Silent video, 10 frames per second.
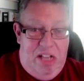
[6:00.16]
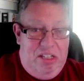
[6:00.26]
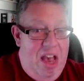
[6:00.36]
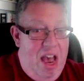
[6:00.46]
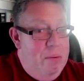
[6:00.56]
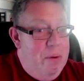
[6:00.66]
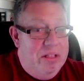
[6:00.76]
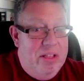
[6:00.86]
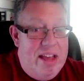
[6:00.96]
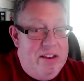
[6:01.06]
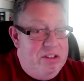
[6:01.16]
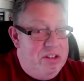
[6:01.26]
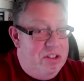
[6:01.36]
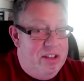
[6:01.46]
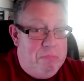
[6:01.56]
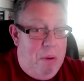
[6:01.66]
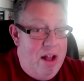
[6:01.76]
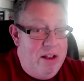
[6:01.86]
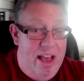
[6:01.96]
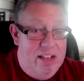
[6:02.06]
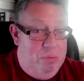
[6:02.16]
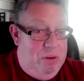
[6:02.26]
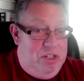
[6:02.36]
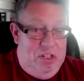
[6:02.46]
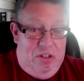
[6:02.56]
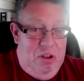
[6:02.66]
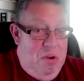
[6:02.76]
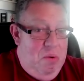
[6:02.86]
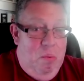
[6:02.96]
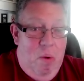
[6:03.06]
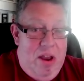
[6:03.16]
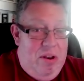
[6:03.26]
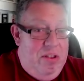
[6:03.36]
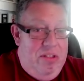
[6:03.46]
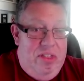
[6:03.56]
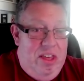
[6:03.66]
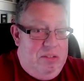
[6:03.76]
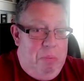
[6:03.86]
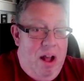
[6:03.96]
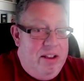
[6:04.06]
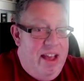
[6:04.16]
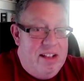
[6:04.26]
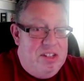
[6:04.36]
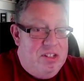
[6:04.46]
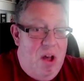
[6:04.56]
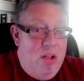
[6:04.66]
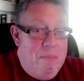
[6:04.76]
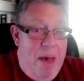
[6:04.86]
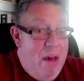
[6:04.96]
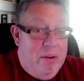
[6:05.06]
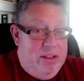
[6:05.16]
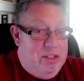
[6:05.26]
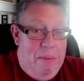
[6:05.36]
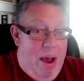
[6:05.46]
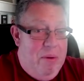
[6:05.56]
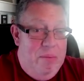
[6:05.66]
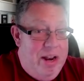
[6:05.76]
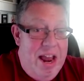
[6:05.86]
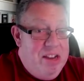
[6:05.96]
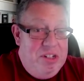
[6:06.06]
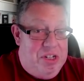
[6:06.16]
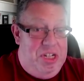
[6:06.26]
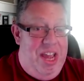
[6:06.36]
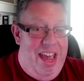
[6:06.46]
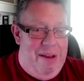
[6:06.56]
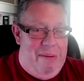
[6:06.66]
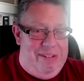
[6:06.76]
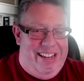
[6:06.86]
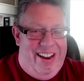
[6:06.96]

that's kind of what led to this podcast, which is what this podcast is all about, is about relationships,